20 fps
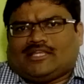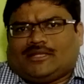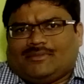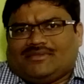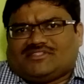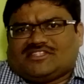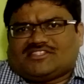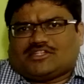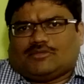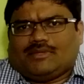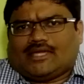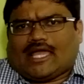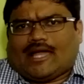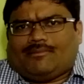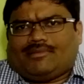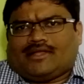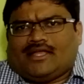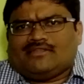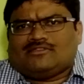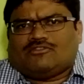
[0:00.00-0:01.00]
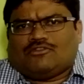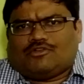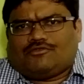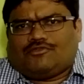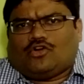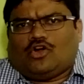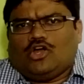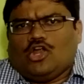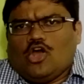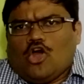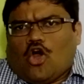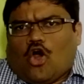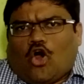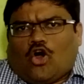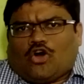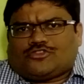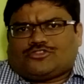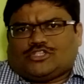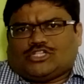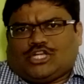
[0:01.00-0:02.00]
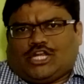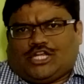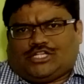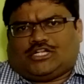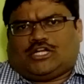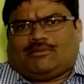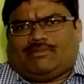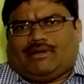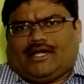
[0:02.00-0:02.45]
that means systemic capillaries, what we call oxygenated